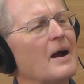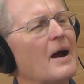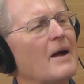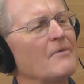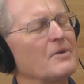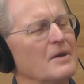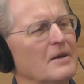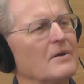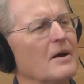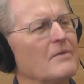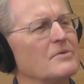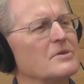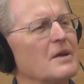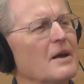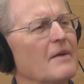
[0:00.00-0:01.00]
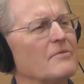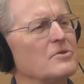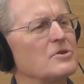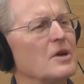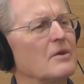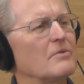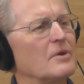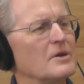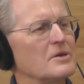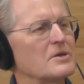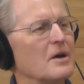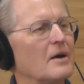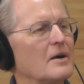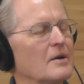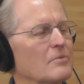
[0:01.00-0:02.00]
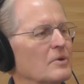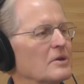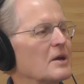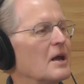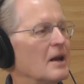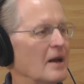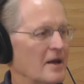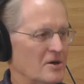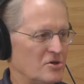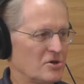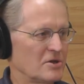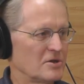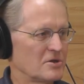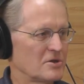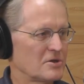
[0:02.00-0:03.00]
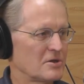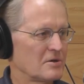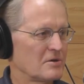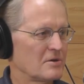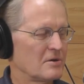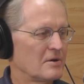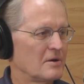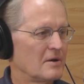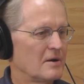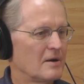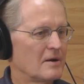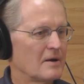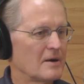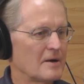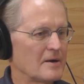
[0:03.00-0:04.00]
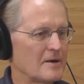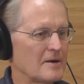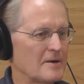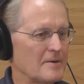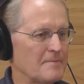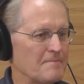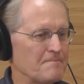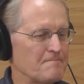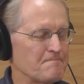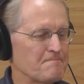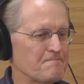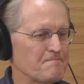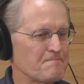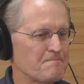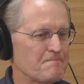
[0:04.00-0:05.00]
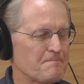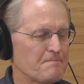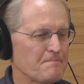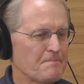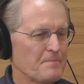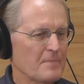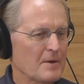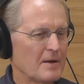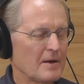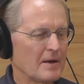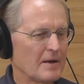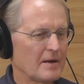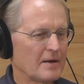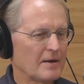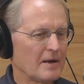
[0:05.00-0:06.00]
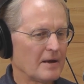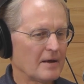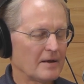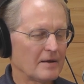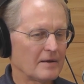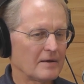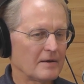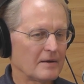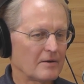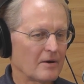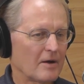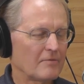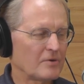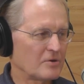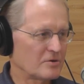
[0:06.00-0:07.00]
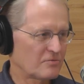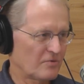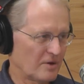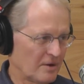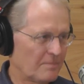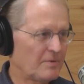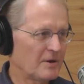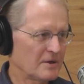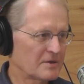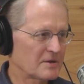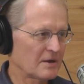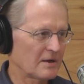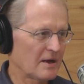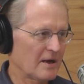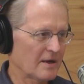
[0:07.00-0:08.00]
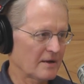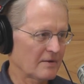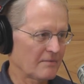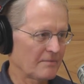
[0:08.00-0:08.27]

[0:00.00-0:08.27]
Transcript: I would, you know, I would say I've generally started with Galatians. Mm-hmm. Um, and and you know I've used Philippians a lot